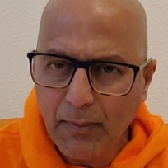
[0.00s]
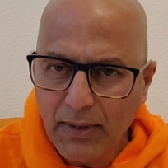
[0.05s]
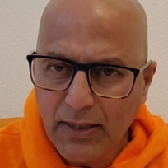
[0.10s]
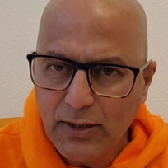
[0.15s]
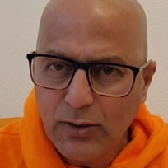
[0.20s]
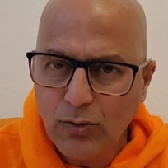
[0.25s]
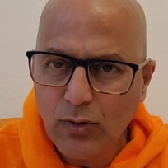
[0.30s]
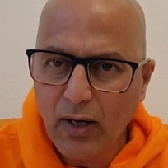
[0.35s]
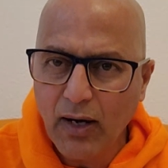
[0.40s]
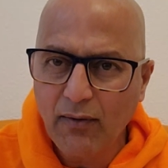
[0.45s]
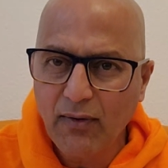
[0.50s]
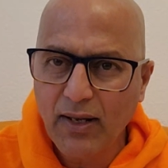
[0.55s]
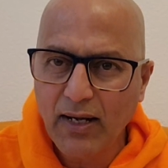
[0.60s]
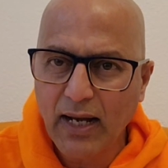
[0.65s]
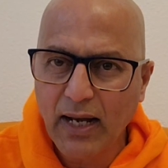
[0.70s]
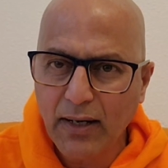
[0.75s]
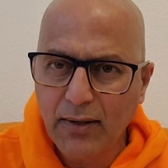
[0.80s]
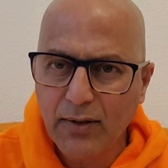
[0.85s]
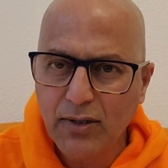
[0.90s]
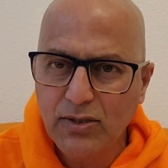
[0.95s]
into our
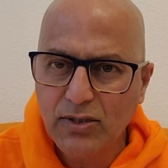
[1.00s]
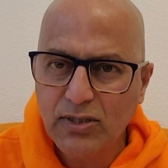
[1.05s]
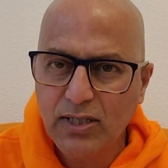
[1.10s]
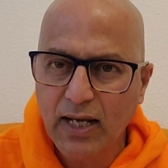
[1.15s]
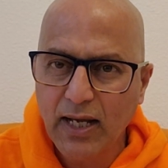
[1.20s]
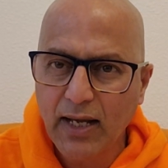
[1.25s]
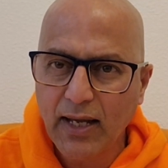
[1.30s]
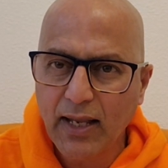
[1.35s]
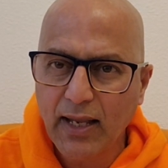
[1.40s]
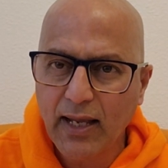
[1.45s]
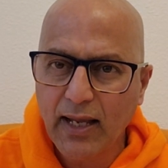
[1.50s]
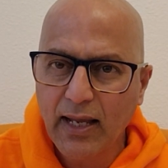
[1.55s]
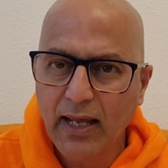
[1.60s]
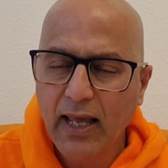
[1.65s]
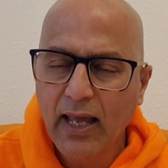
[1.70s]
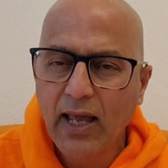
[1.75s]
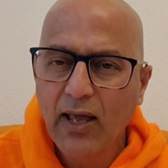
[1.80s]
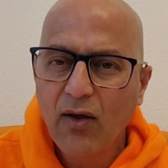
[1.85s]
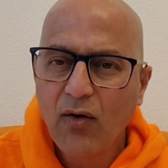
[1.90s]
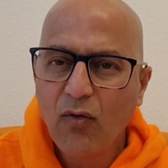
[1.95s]
understanding
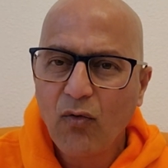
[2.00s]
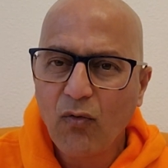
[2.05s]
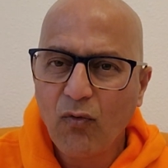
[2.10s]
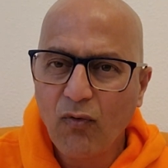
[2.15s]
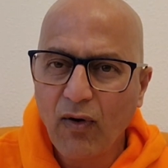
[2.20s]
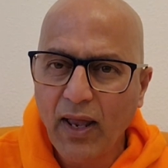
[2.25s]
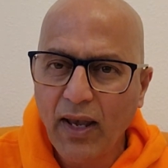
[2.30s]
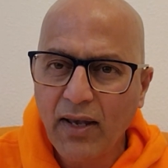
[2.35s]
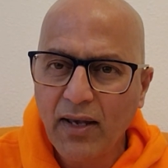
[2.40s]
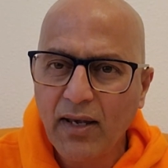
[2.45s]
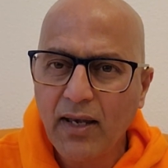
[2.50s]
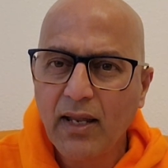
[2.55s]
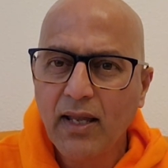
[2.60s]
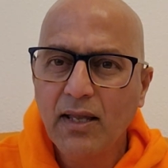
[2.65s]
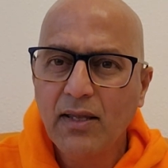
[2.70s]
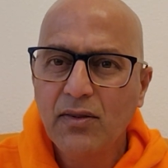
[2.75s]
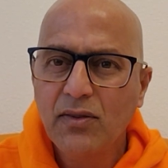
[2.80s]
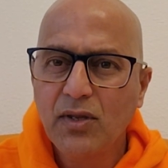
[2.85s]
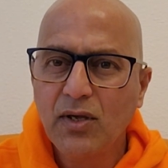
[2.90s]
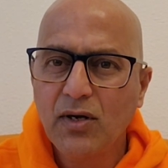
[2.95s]
when
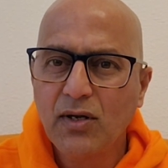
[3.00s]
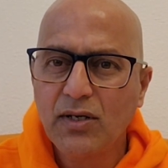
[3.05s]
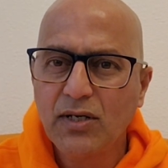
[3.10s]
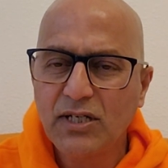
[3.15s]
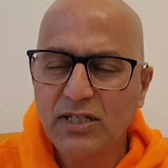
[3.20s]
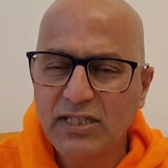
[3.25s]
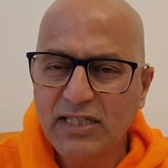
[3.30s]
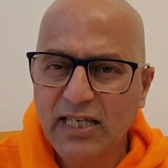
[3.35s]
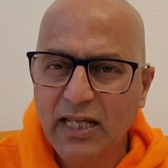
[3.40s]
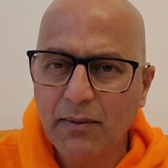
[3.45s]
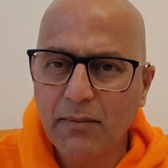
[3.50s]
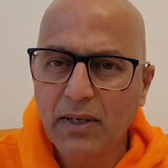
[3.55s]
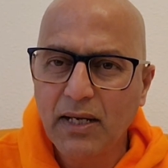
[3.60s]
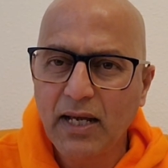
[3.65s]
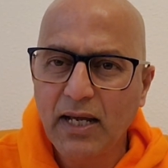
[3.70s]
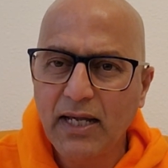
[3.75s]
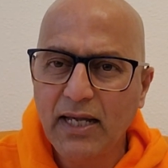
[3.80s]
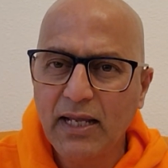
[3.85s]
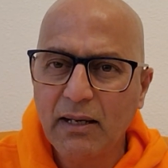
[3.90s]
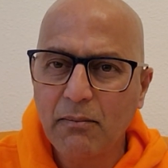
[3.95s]
the
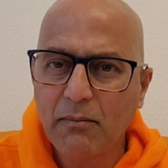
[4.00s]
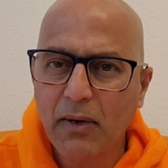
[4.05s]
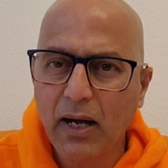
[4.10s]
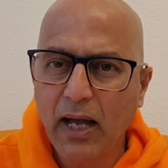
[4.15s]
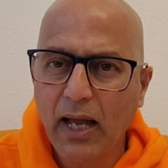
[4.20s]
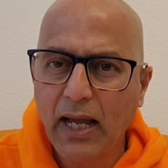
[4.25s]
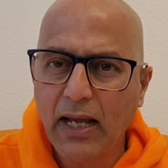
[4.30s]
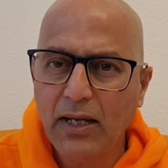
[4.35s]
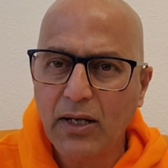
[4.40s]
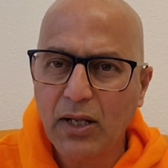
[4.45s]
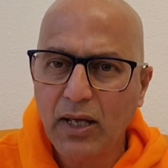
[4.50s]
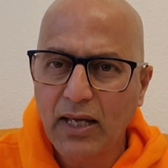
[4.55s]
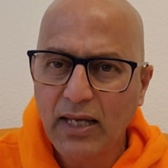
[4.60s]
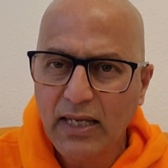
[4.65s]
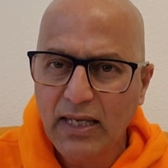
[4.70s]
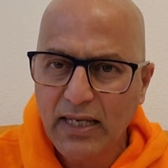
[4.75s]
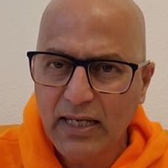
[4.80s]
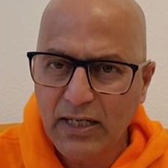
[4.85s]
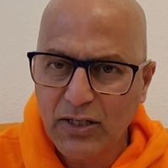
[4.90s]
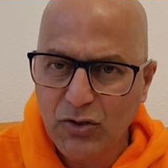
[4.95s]
discriminating mind
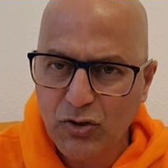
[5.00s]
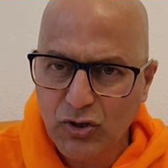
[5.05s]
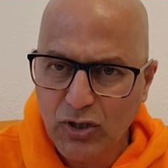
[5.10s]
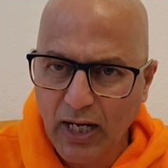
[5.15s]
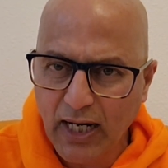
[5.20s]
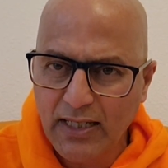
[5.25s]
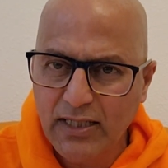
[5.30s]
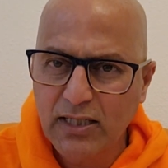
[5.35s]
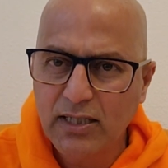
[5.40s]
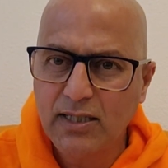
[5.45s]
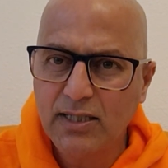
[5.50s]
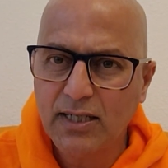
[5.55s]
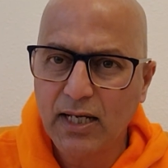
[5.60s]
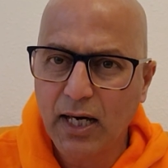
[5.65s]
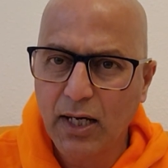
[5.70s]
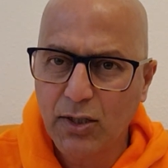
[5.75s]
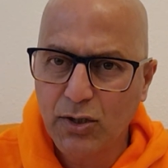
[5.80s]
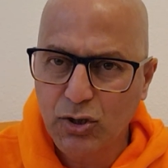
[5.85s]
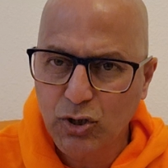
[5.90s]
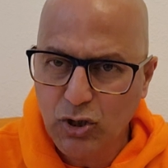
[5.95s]
is shattered
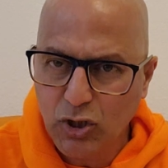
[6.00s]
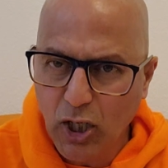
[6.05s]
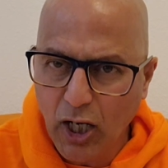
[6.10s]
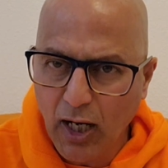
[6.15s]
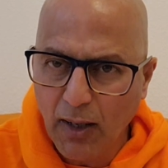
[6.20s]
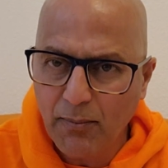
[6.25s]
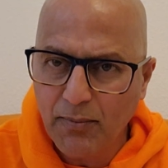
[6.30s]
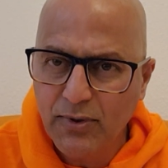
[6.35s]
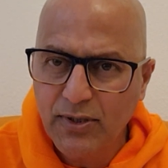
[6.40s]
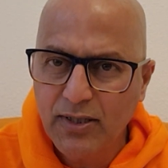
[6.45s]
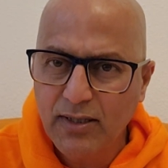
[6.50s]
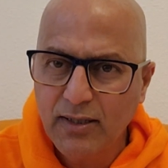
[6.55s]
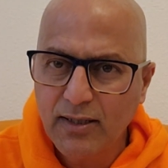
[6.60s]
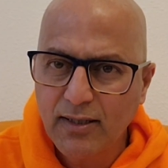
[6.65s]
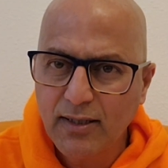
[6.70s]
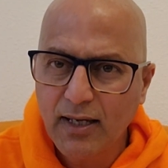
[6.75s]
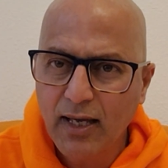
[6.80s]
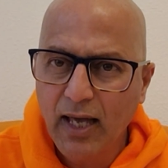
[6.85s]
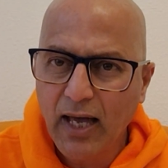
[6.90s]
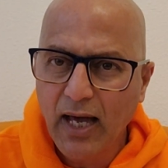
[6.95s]
or stopped
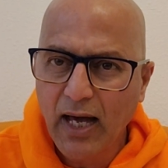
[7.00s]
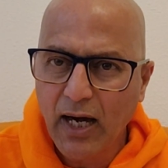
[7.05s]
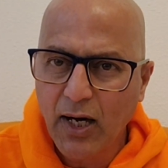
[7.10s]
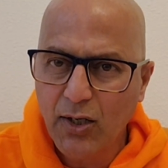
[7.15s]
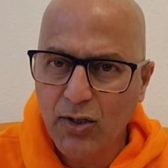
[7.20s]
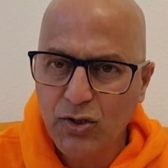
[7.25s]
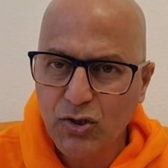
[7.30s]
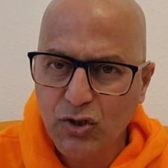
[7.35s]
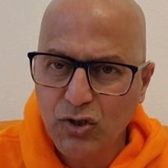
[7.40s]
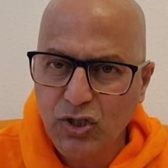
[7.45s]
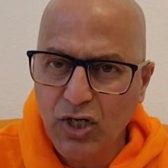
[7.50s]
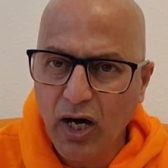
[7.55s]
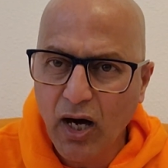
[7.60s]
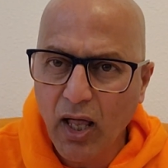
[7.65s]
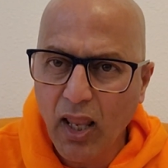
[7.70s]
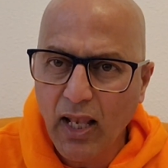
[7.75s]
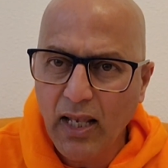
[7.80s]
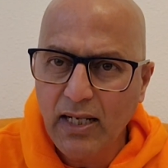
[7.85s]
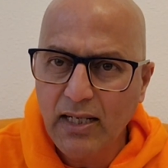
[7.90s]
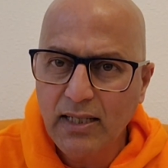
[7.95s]
or
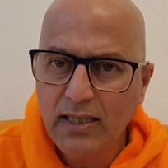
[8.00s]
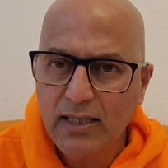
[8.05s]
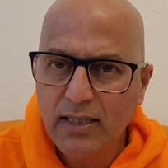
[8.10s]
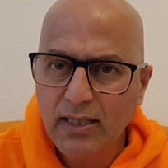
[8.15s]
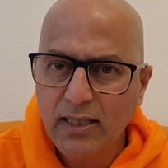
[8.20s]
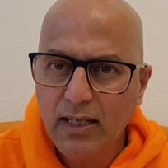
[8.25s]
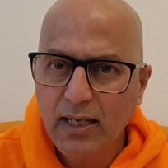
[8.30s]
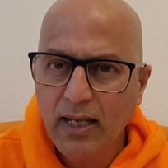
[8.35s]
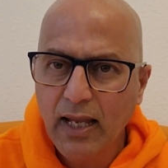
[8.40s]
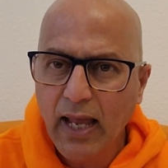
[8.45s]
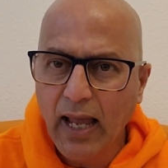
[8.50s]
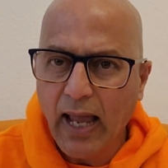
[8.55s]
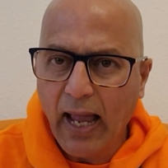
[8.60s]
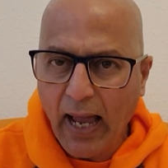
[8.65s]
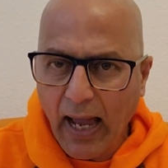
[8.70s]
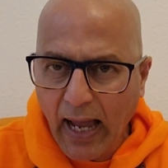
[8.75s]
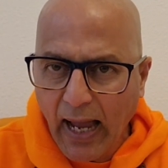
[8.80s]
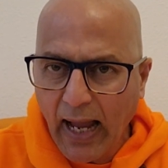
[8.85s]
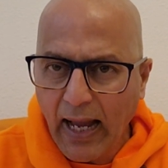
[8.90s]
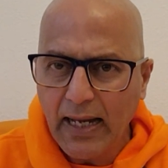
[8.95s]
stalled,
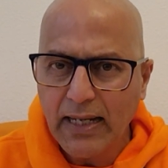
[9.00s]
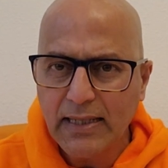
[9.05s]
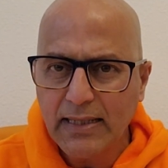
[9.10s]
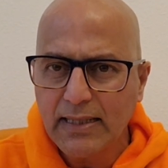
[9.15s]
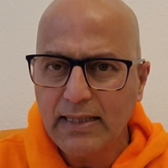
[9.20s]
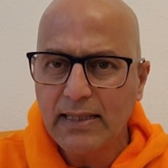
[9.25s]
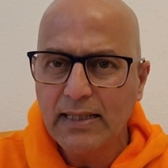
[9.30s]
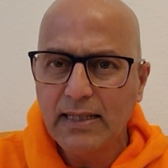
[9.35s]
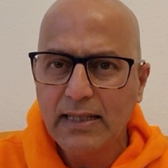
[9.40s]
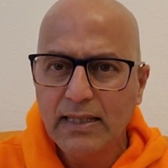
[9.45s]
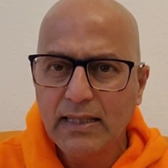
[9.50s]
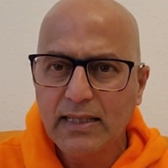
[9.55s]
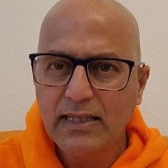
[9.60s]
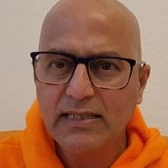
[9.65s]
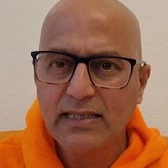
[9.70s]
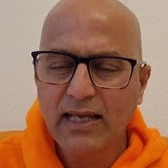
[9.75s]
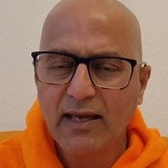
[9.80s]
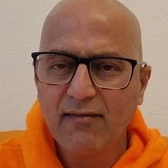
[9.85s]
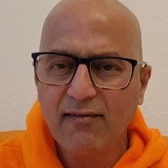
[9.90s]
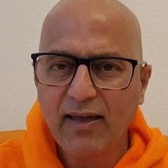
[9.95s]
and
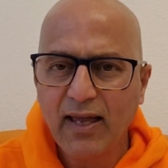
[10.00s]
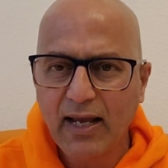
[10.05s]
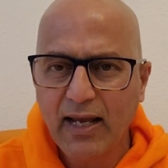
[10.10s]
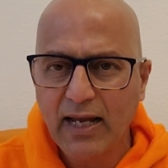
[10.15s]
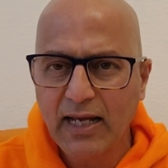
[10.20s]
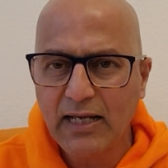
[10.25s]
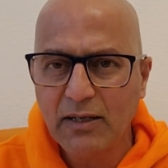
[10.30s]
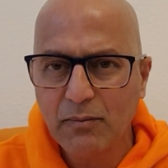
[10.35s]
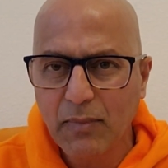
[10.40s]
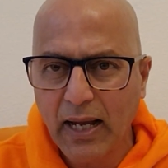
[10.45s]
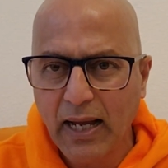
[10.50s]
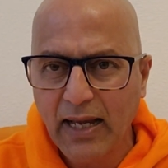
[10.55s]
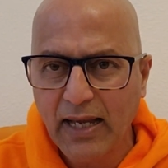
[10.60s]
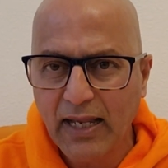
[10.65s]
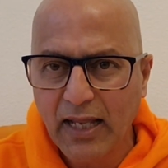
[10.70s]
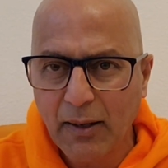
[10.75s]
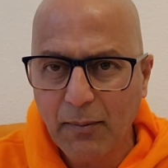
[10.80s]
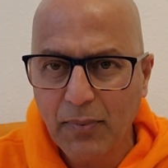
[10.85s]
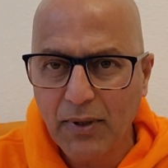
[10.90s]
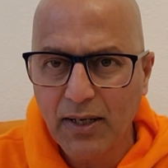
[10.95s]
this awakened
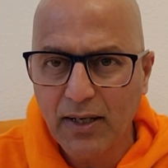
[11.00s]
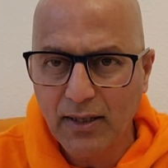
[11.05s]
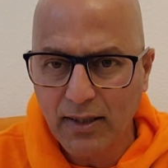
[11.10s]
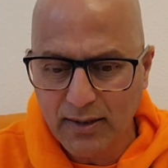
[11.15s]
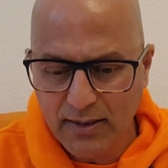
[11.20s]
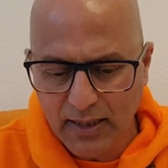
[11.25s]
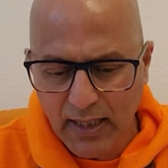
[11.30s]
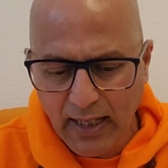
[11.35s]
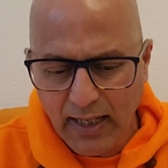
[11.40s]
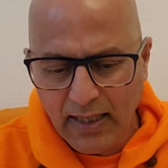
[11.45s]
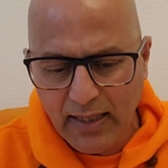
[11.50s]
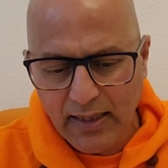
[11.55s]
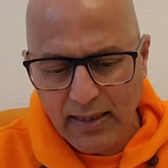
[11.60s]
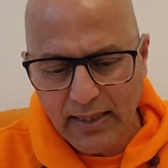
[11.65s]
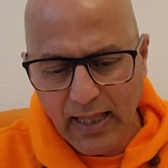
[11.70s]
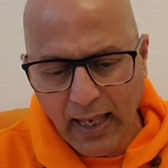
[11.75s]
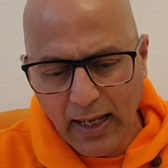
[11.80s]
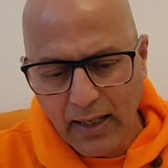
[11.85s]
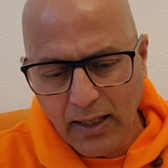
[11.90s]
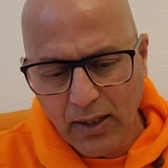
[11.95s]
mind appears.
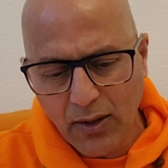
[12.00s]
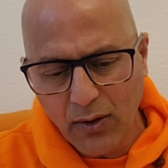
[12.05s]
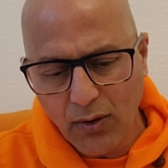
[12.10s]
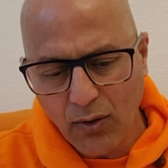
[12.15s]
Then